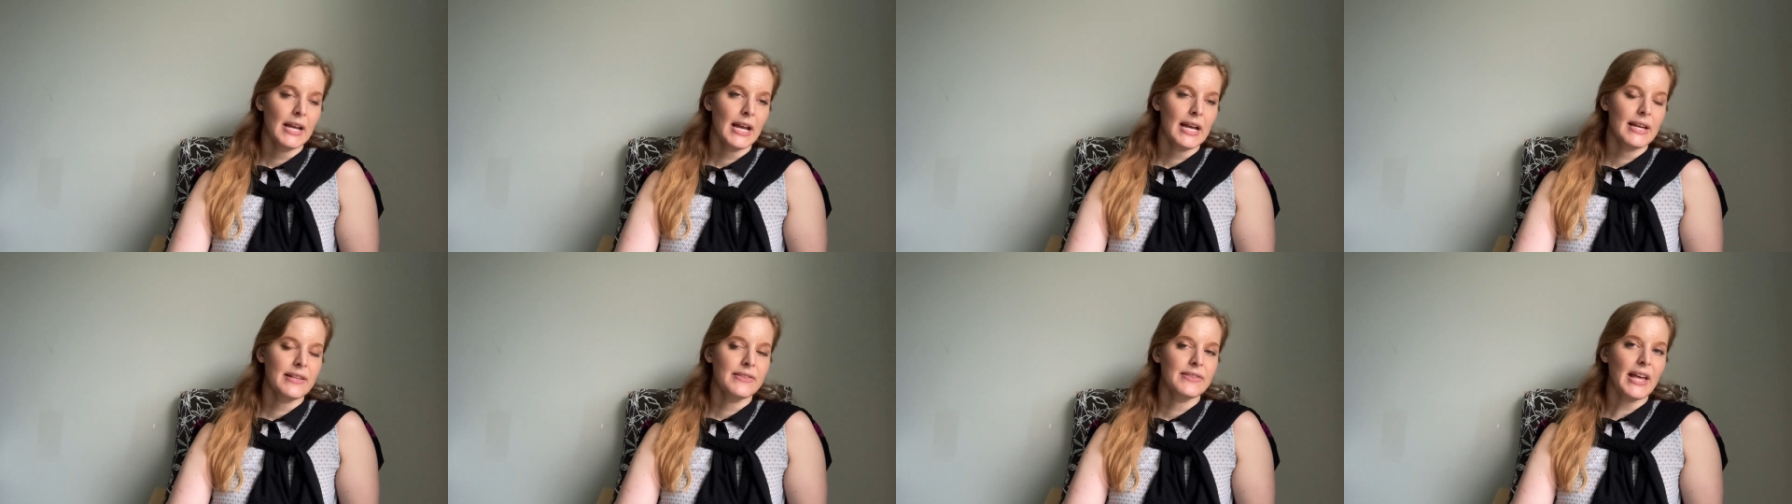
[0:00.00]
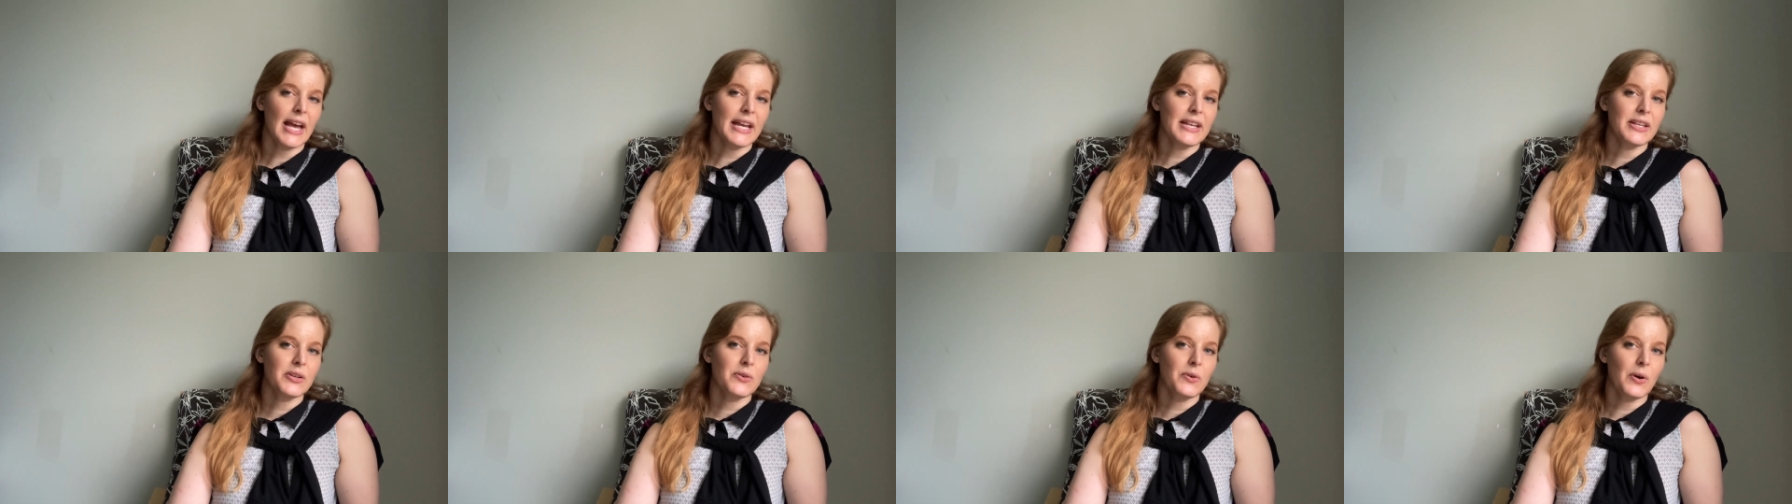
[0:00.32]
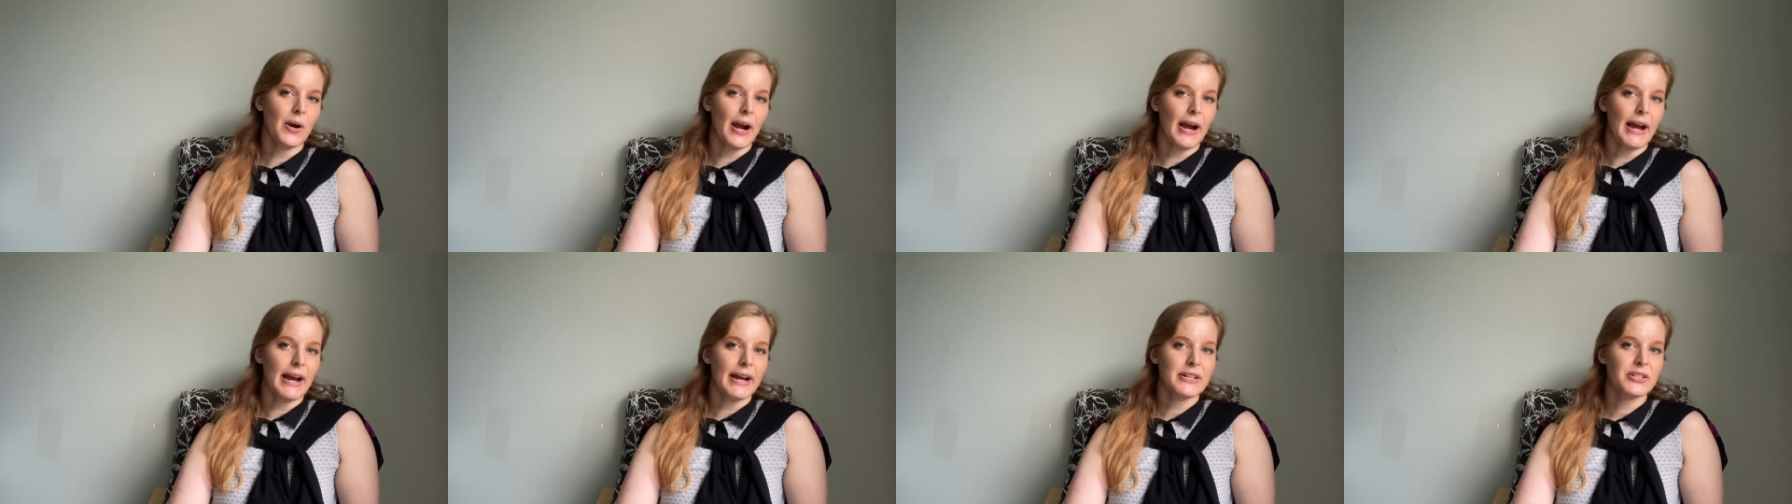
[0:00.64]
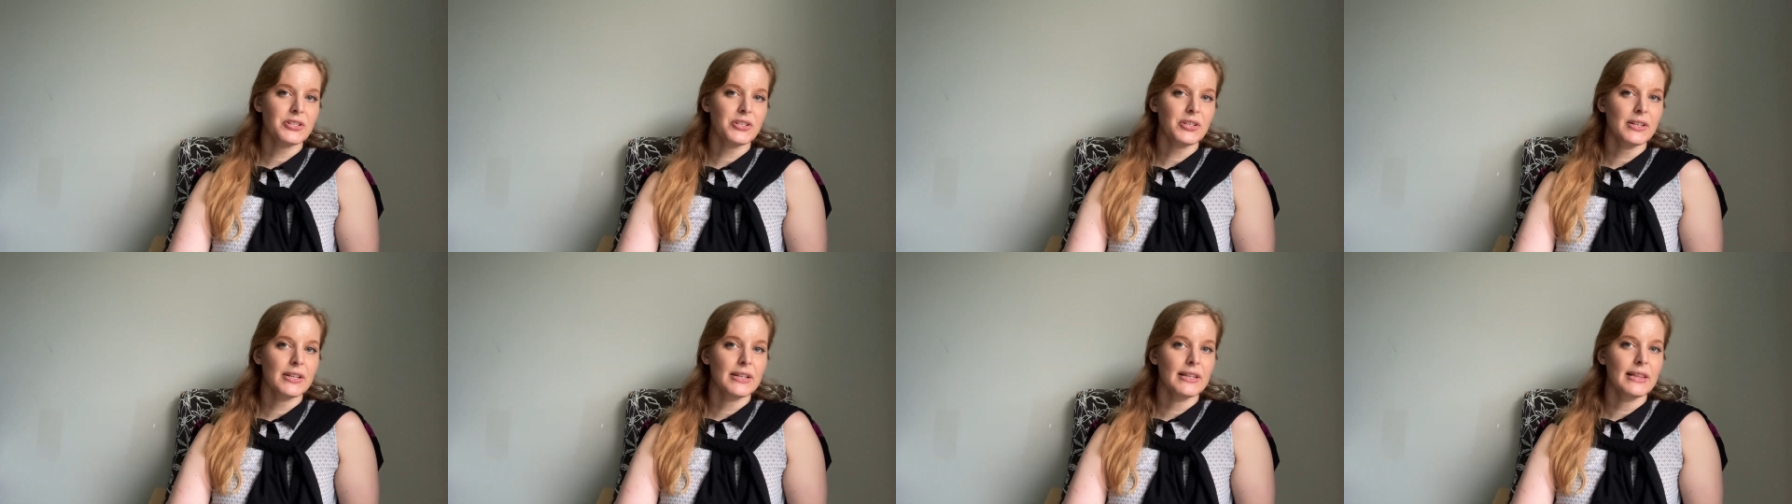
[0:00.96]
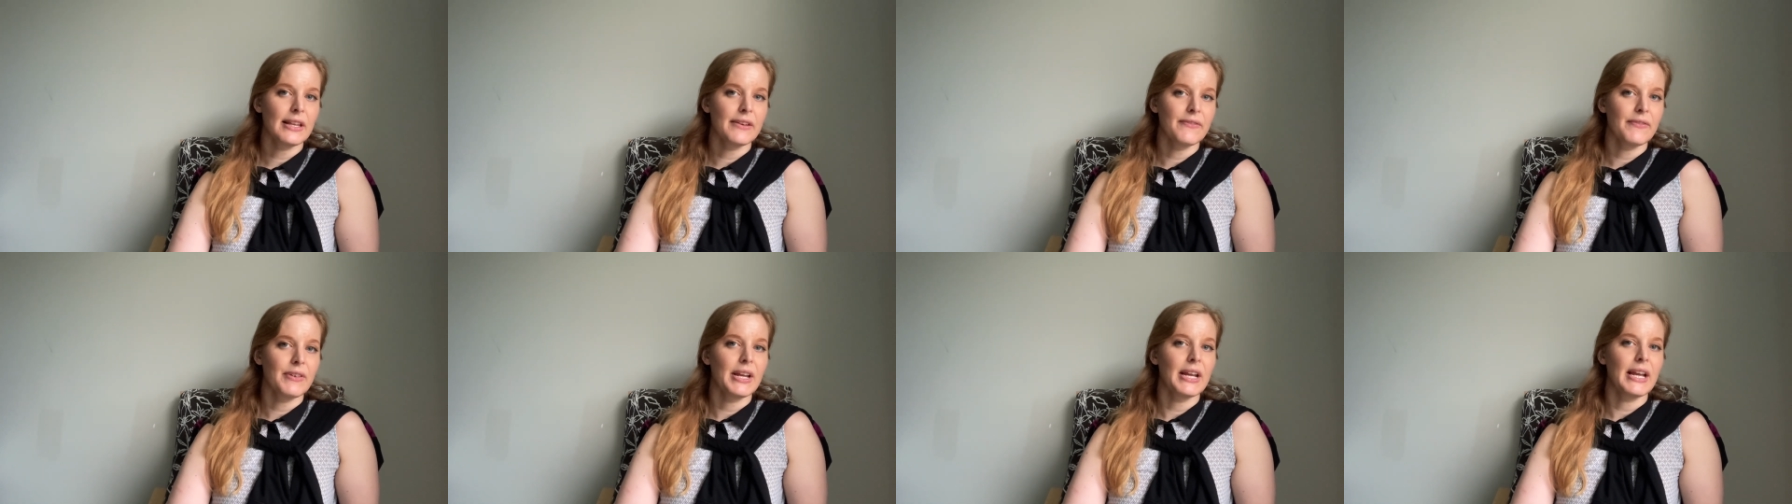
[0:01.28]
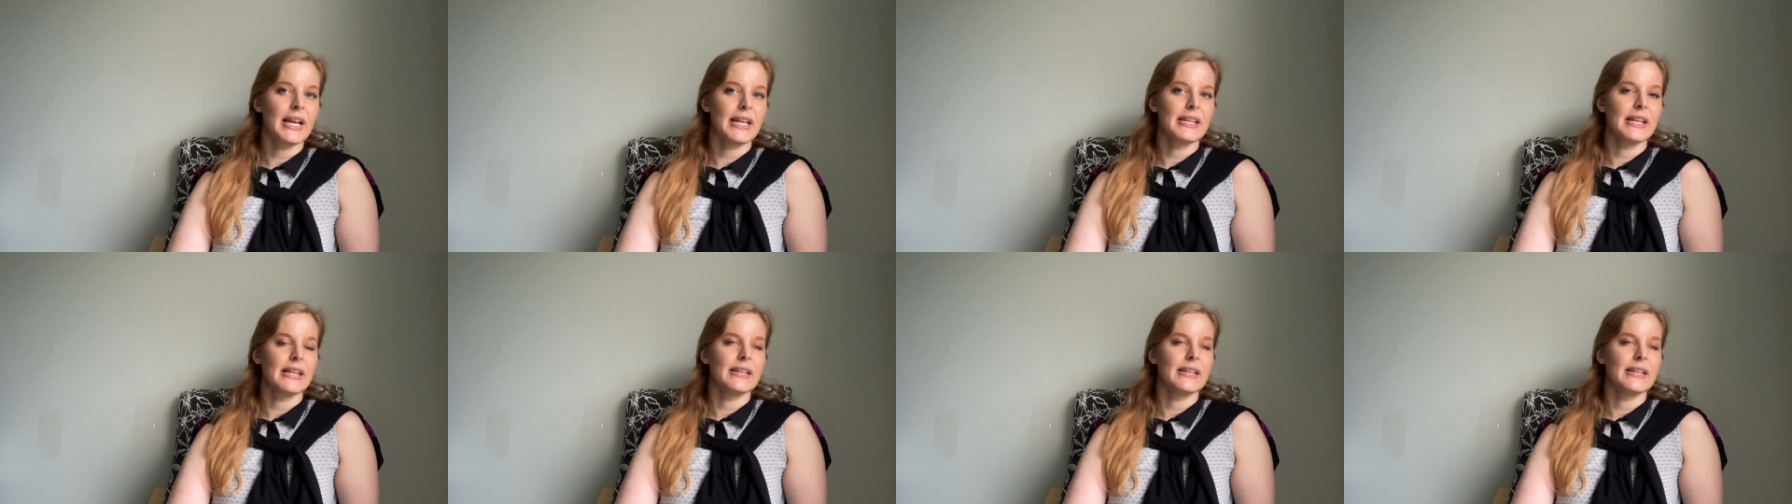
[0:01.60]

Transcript: and that you are actually living an